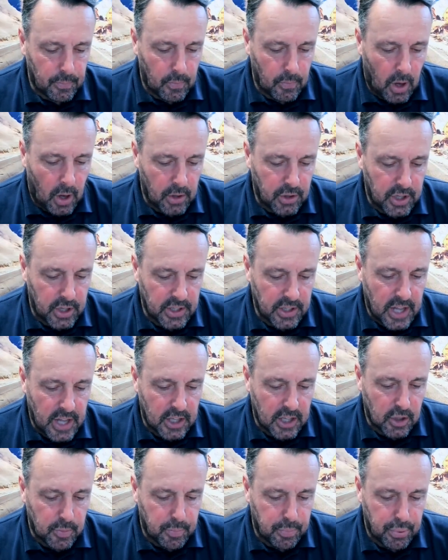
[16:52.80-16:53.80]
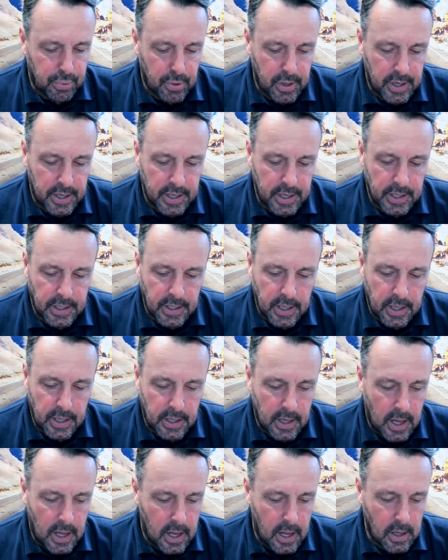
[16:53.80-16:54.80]
I think that's pretty
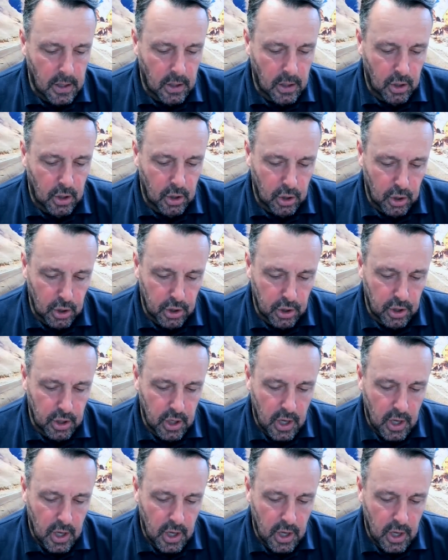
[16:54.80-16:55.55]
good.